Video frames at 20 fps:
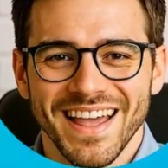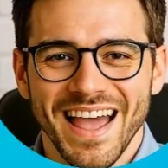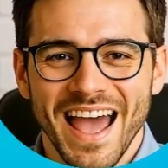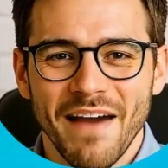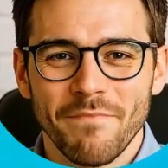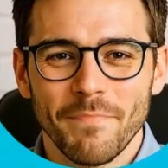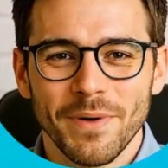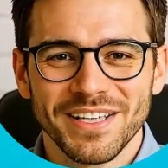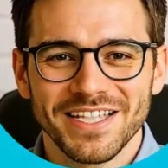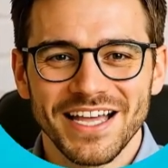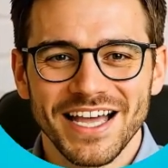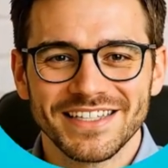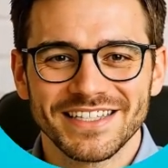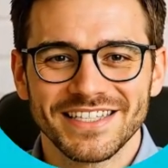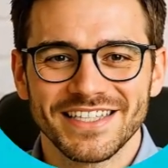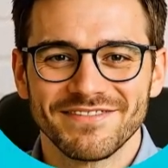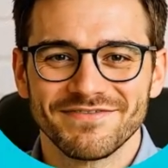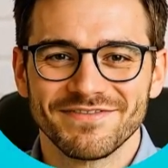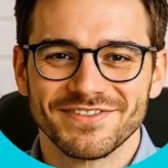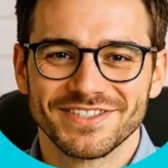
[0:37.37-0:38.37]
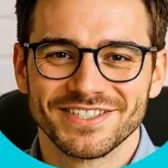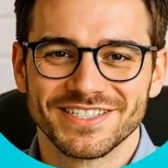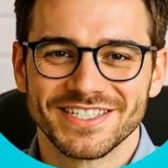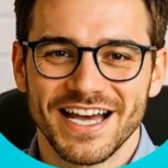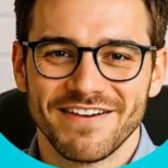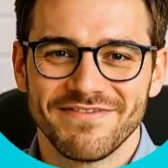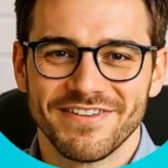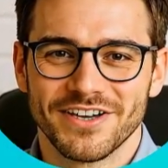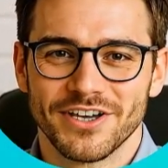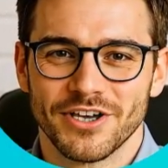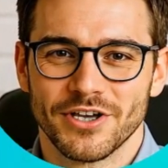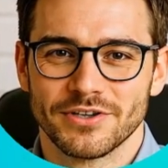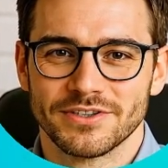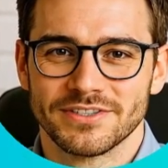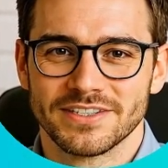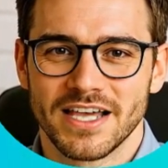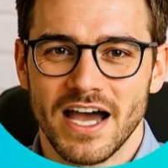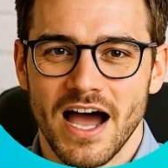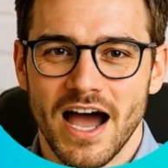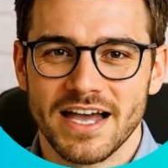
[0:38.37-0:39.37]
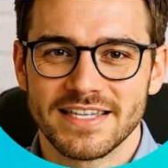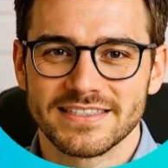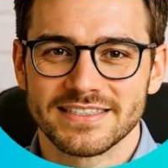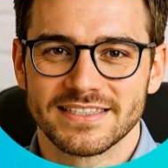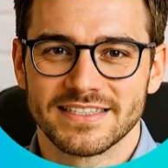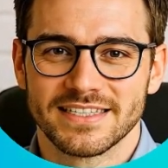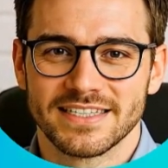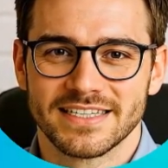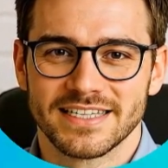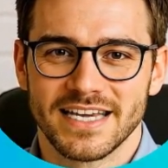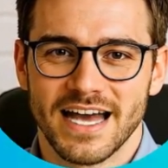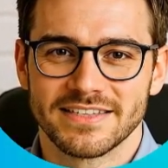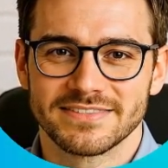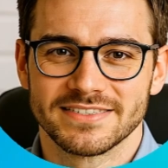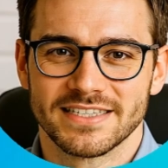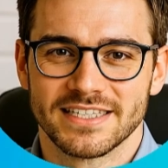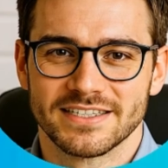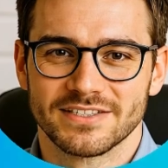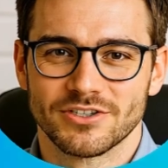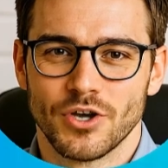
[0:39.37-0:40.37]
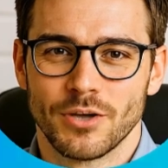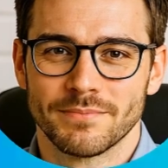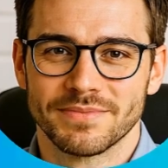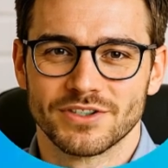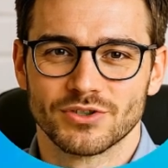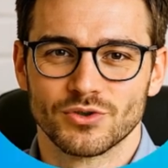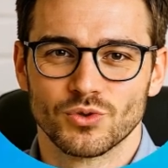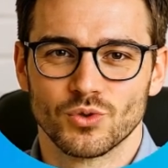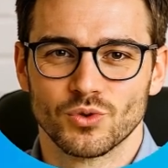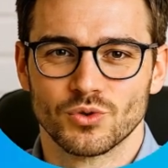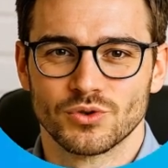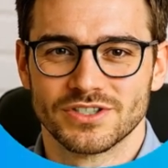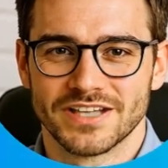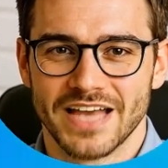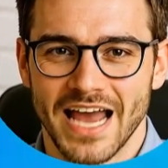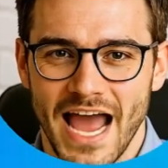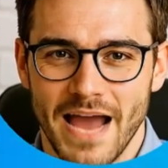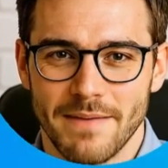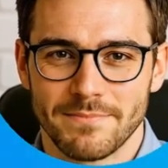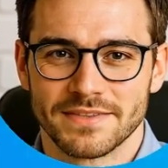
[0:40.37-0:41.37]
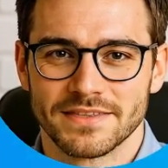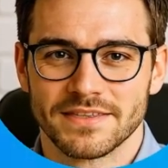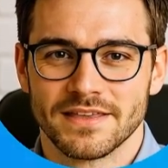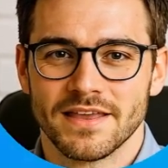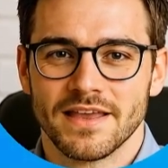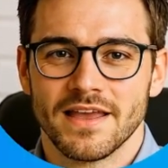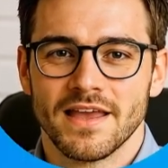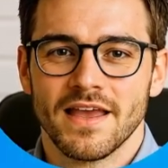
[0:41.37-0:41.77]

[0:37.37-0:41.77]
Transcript: I've been in I T for seven years, constantly testing crypto tools and apps.